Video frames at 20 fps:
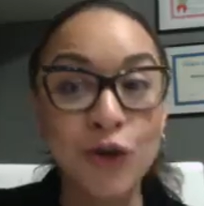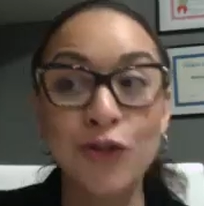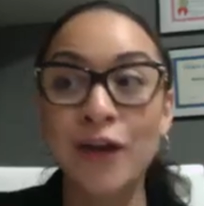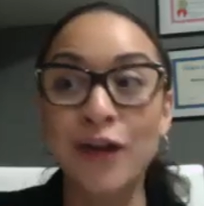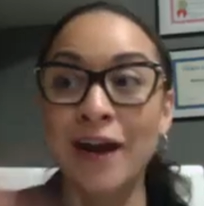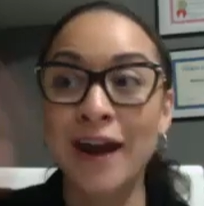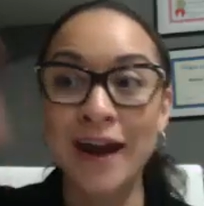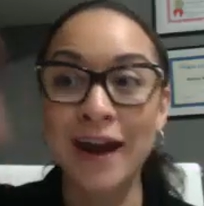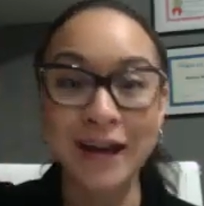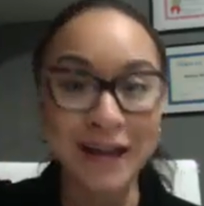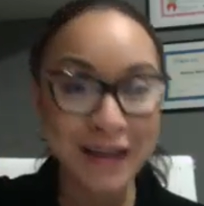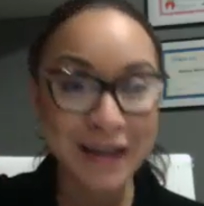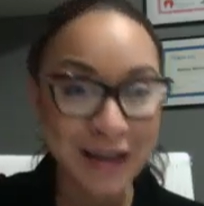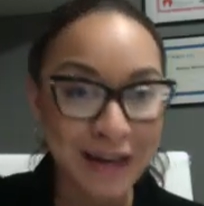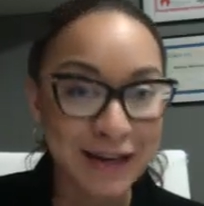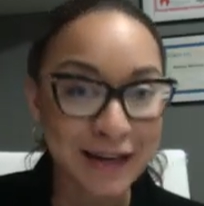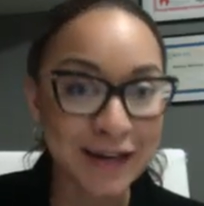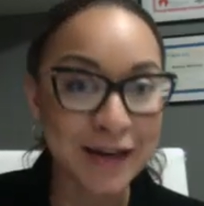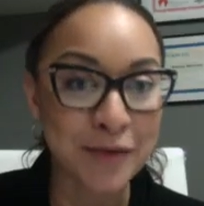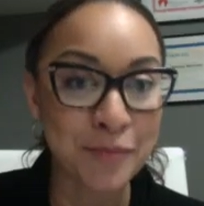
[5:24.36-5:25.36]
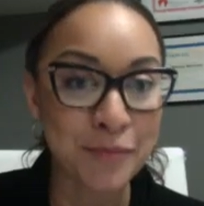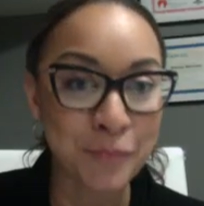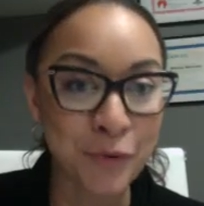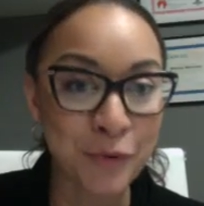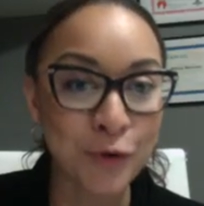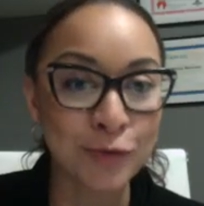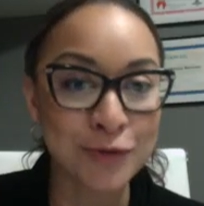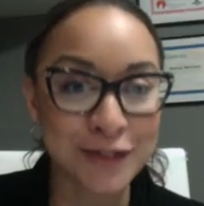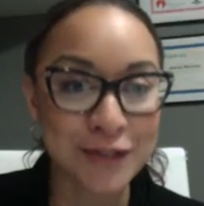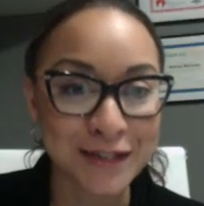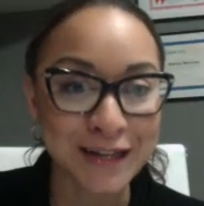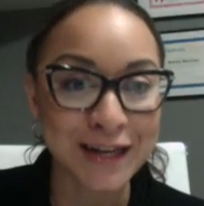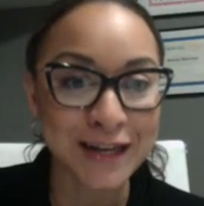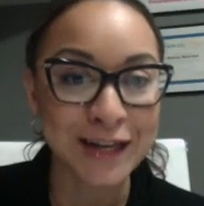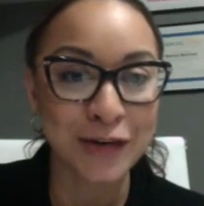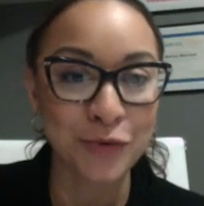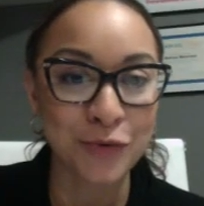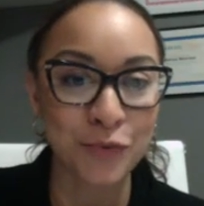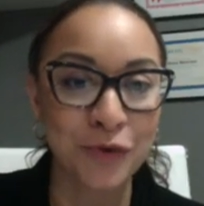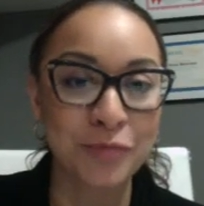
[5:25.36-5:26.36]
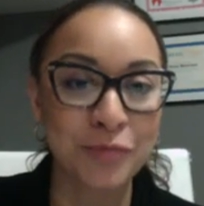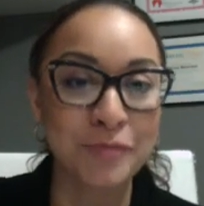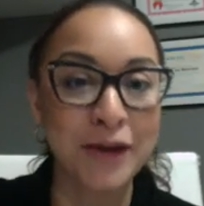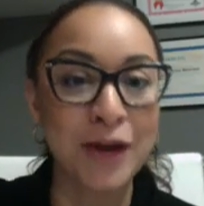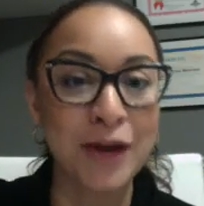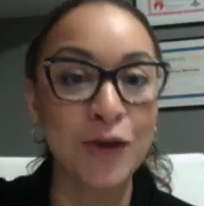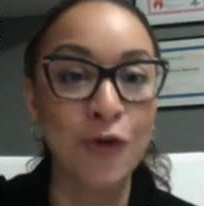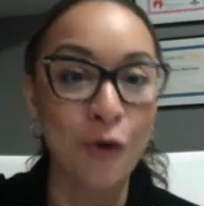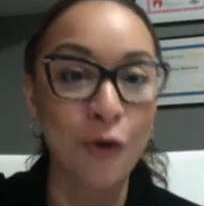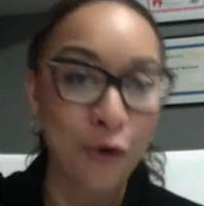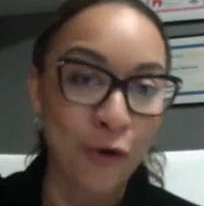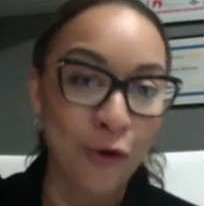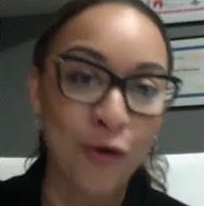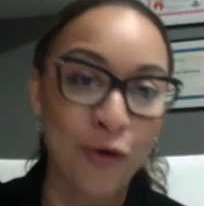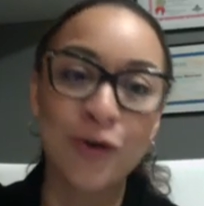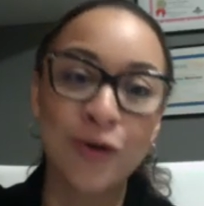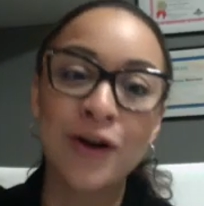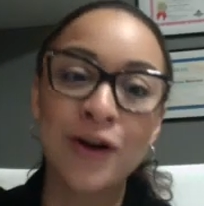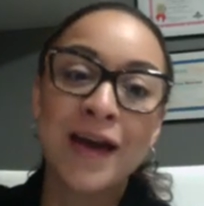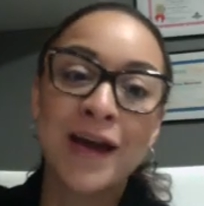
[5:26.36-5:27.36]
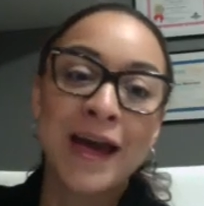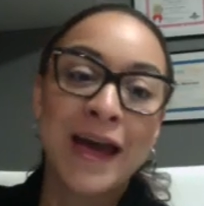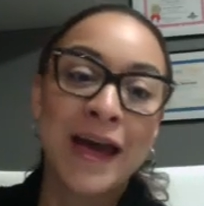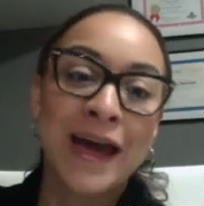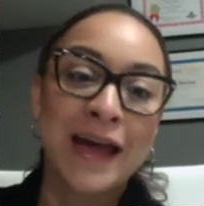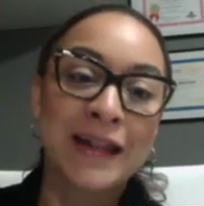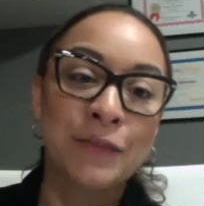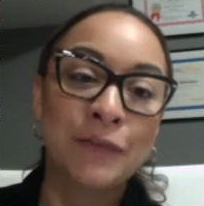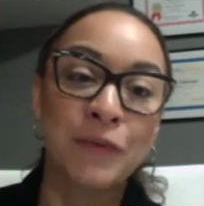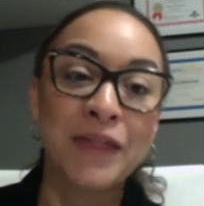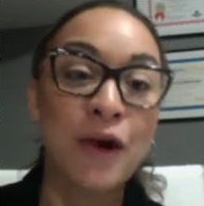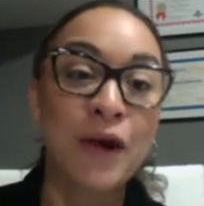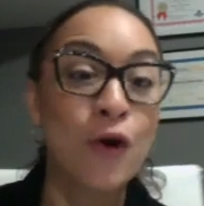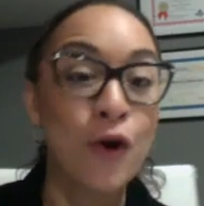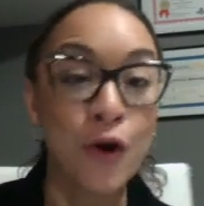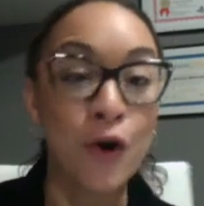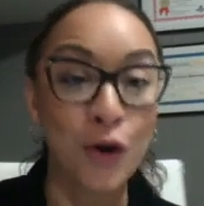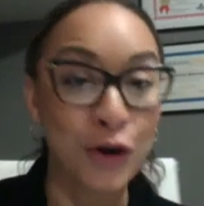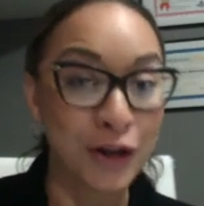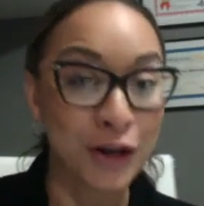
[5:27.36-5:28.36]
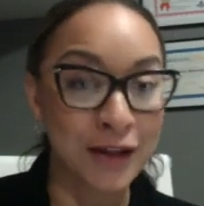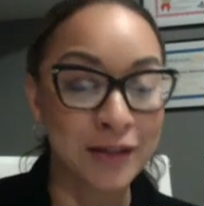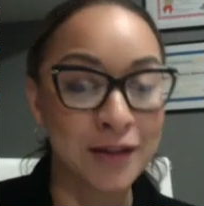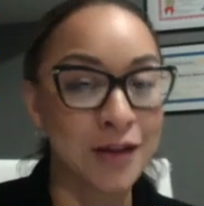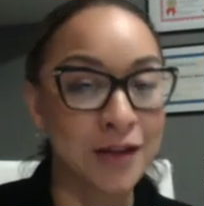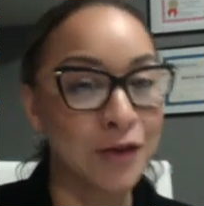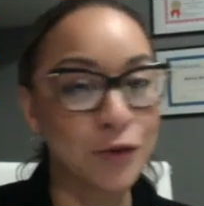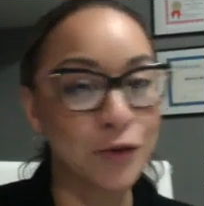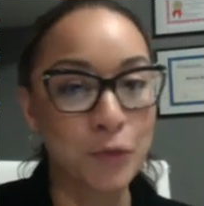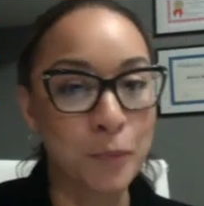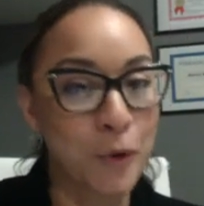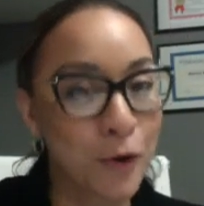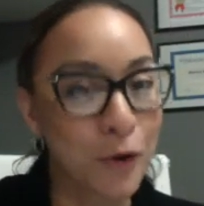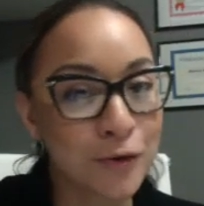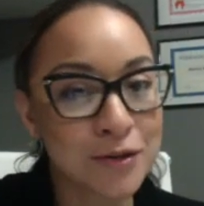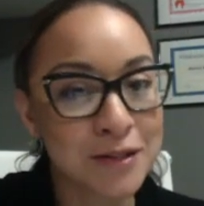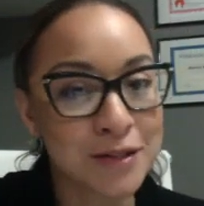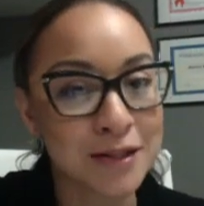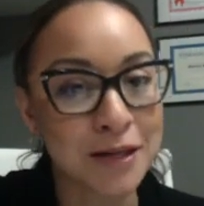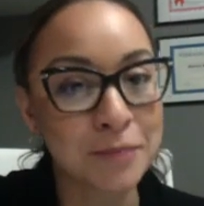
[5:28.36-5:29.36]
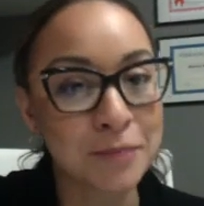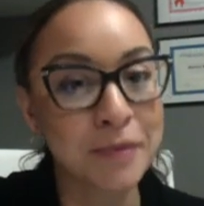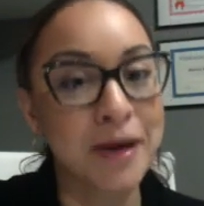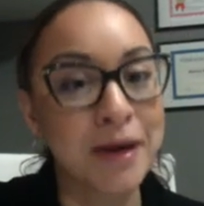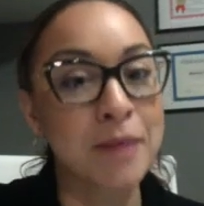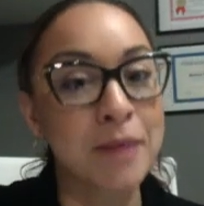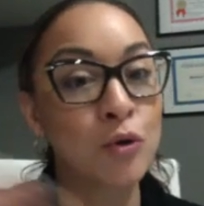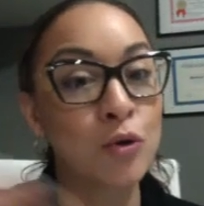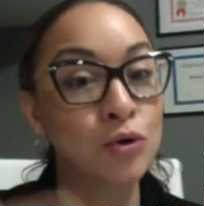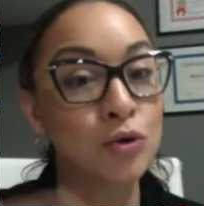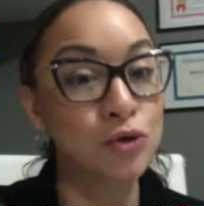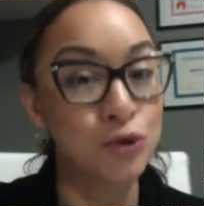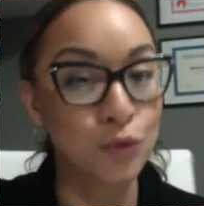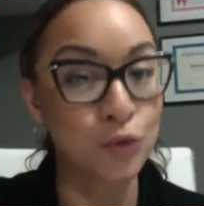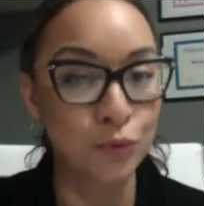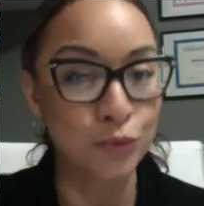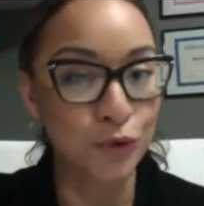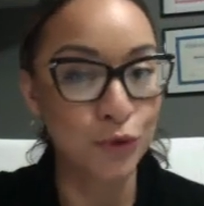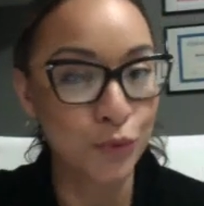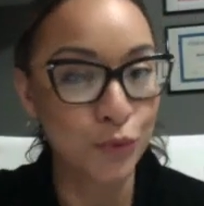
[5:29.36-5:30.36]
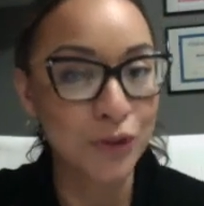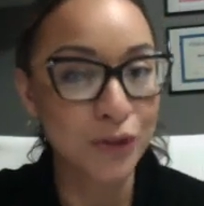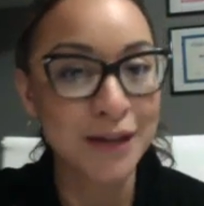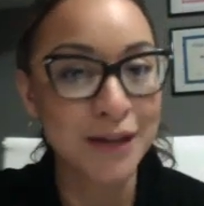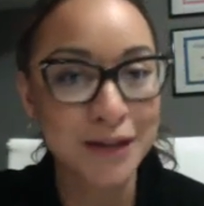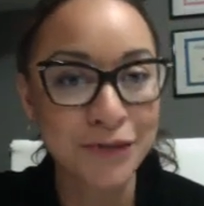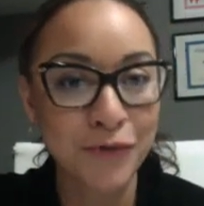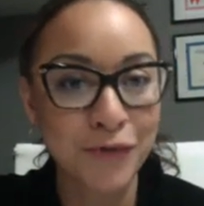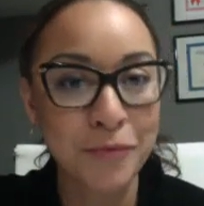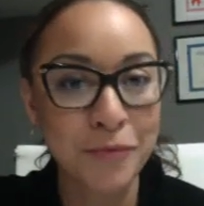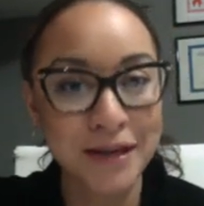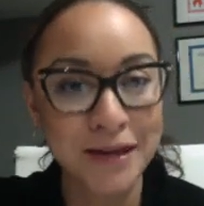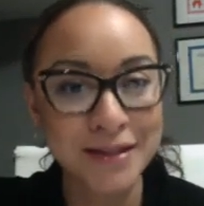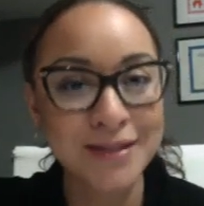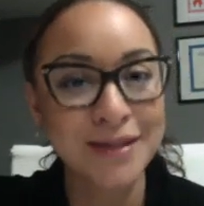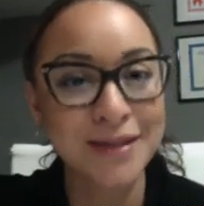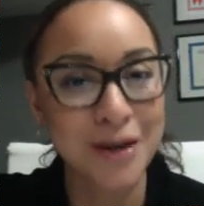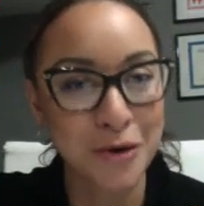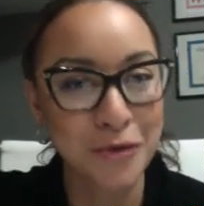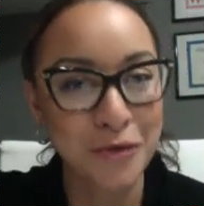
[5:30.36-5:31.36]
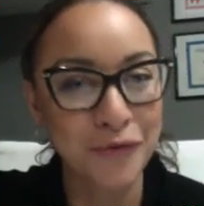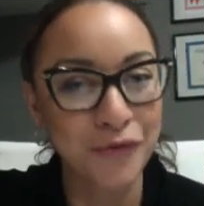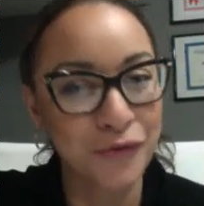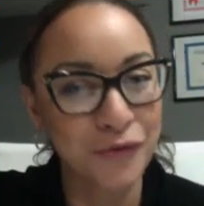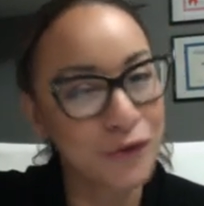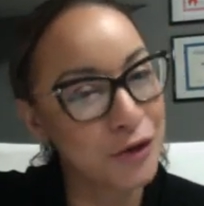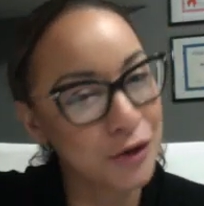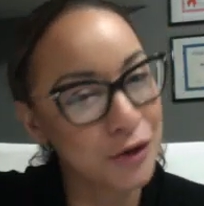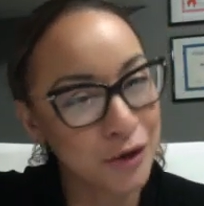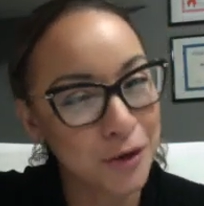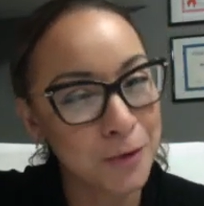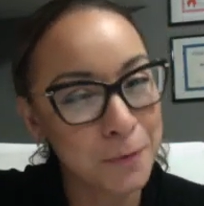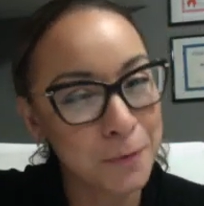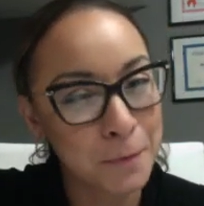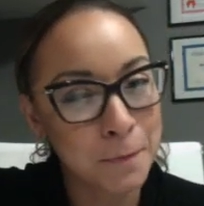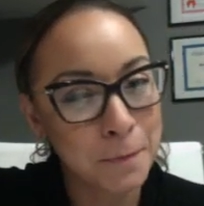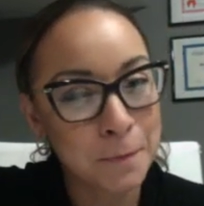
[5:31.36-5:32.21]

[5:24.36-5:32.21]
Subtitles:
that I can proceed with my goal without hurting the other person, but I'm also doing things for myself, you know?